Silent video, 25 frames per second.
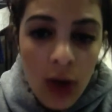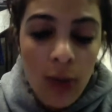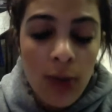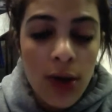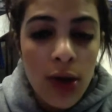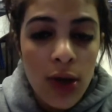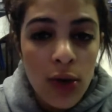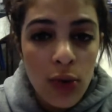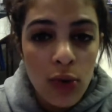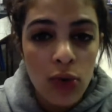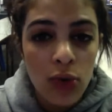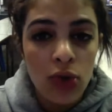We
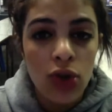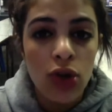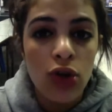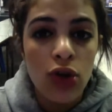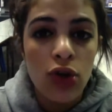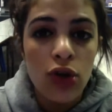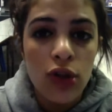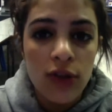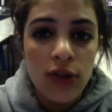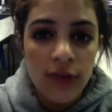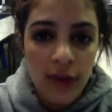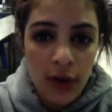also
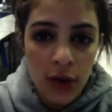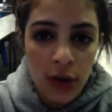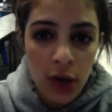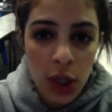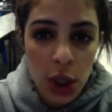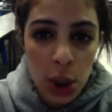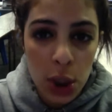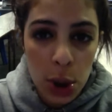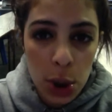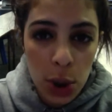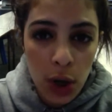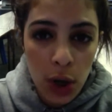used
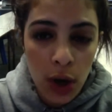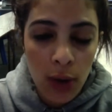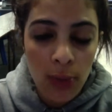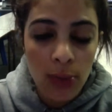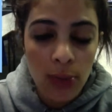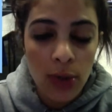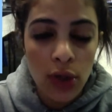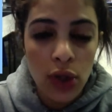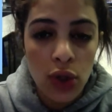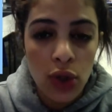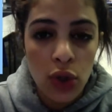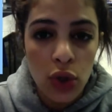Photoshop
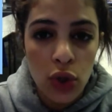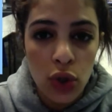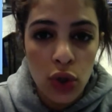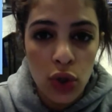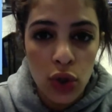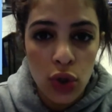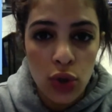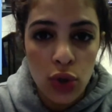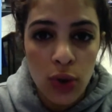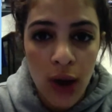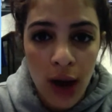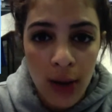to
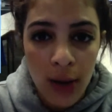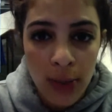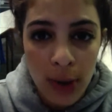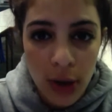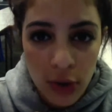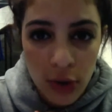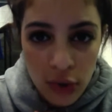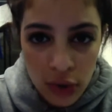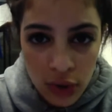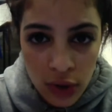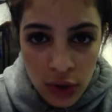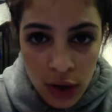do our
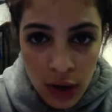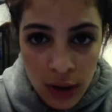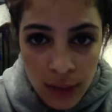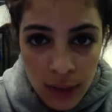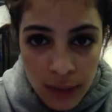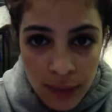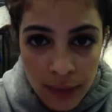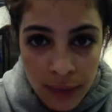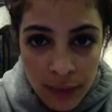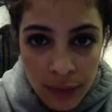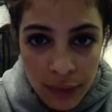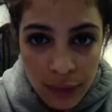poster.
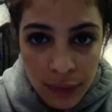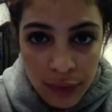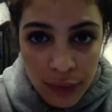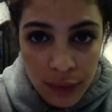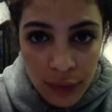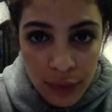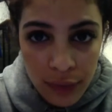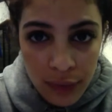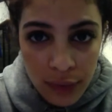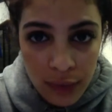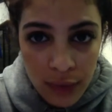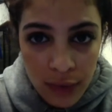
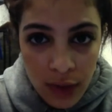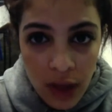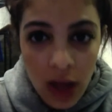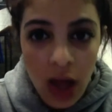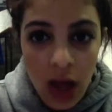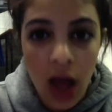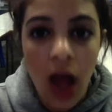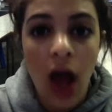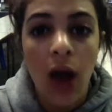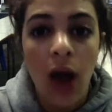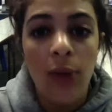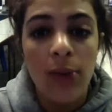
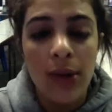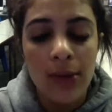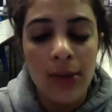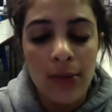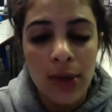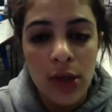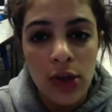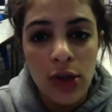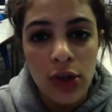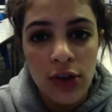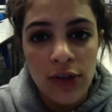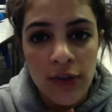And when we
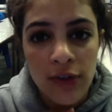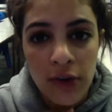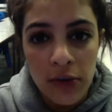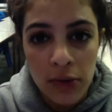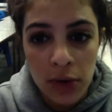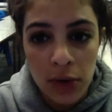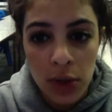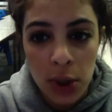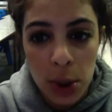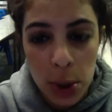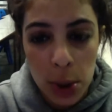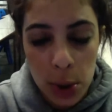used
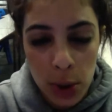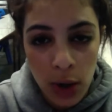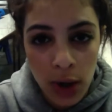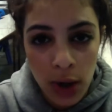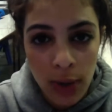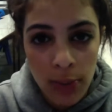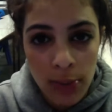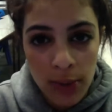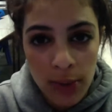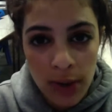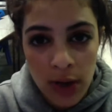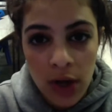
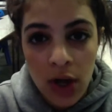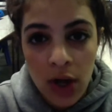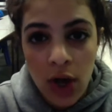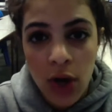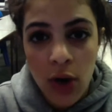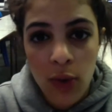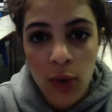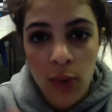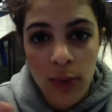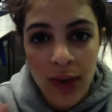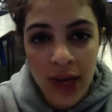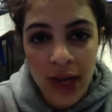Photoshop,
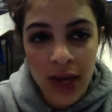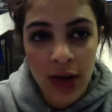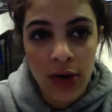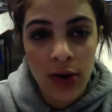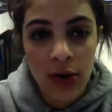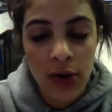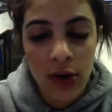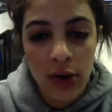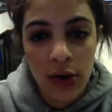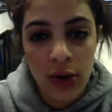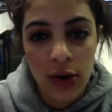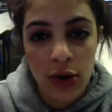we
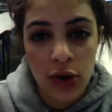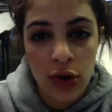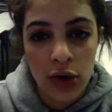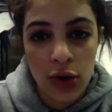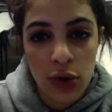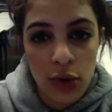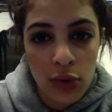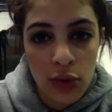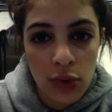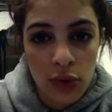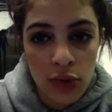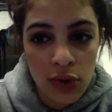could
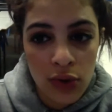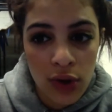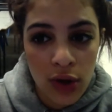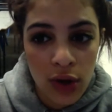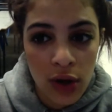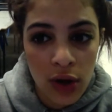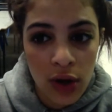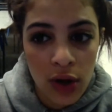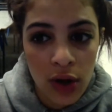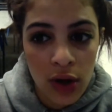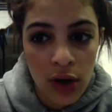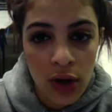use
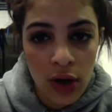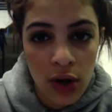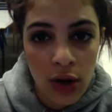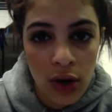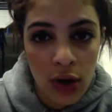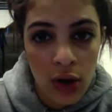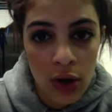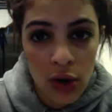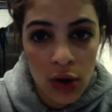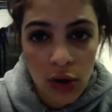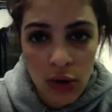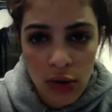the
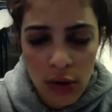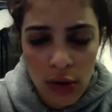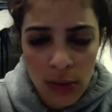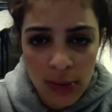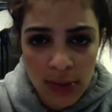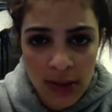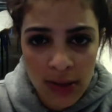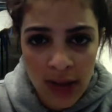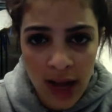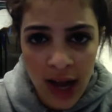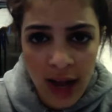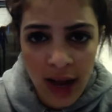crop
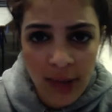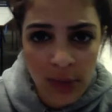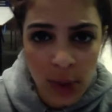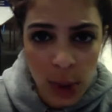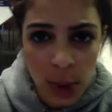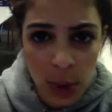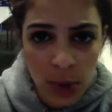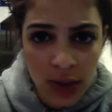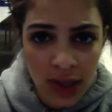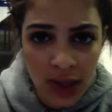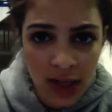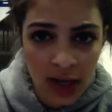sign, which
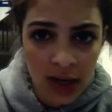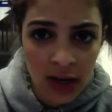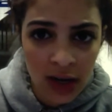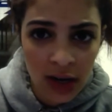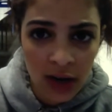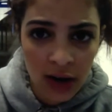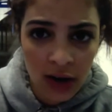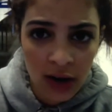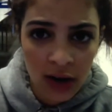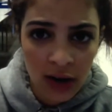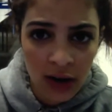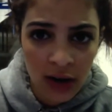was in
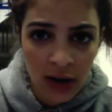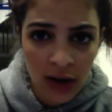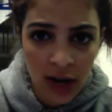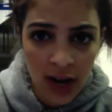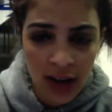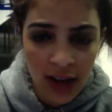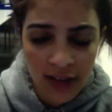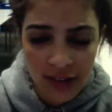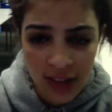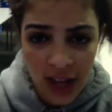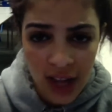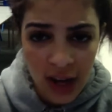the
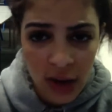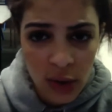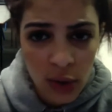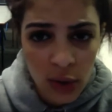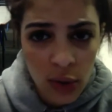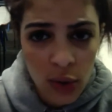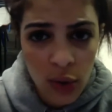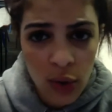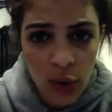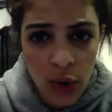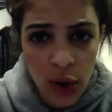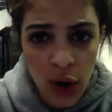left-hand
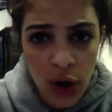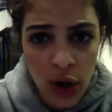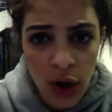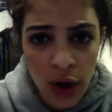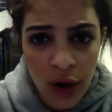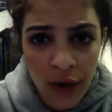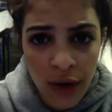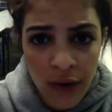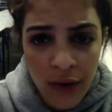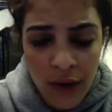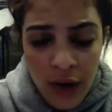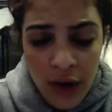corner,
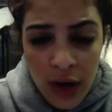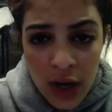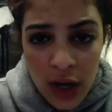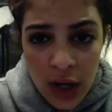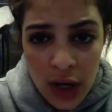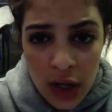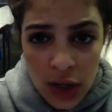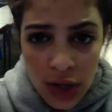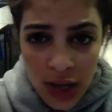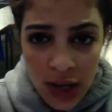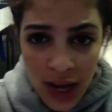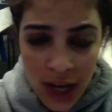
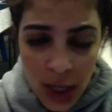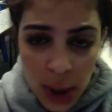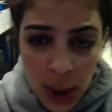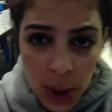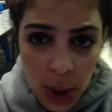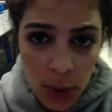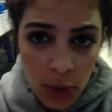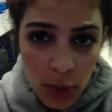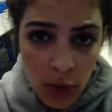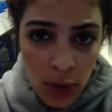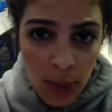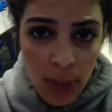to
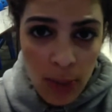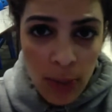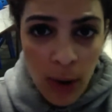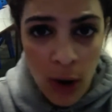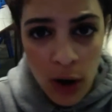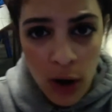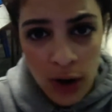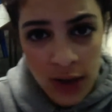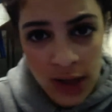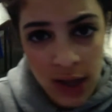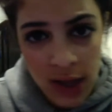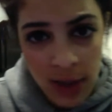actually crop
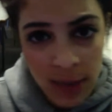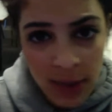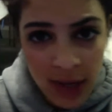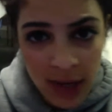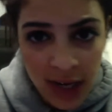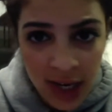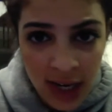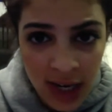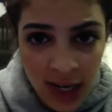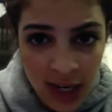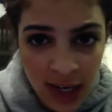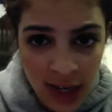parts that we
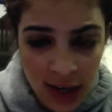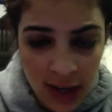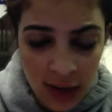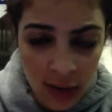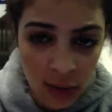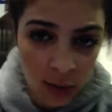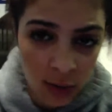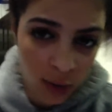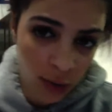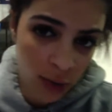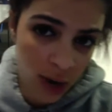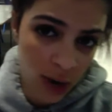needed,
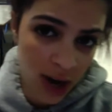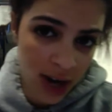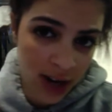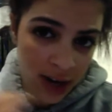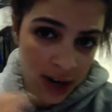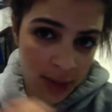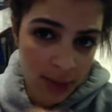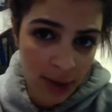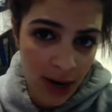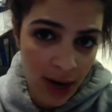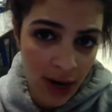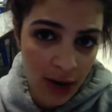or add
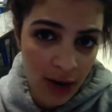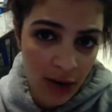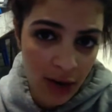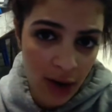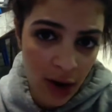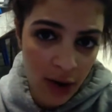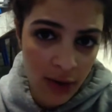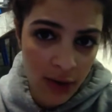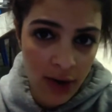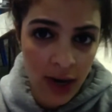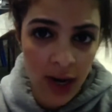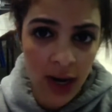a
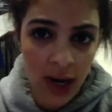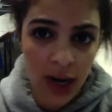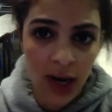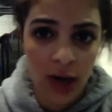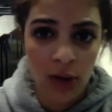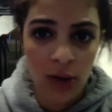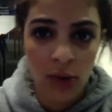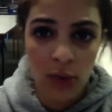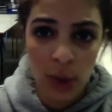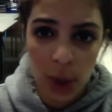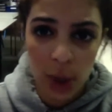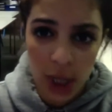background in,
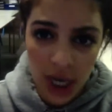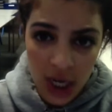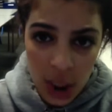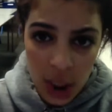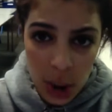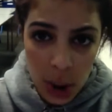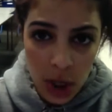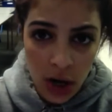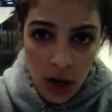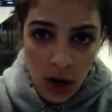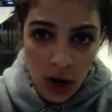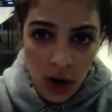or change
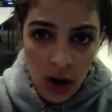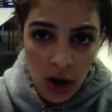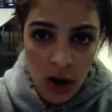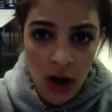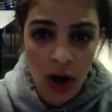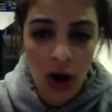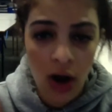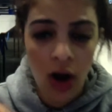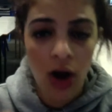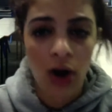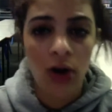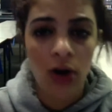
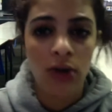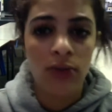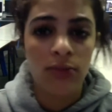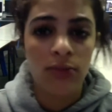colour,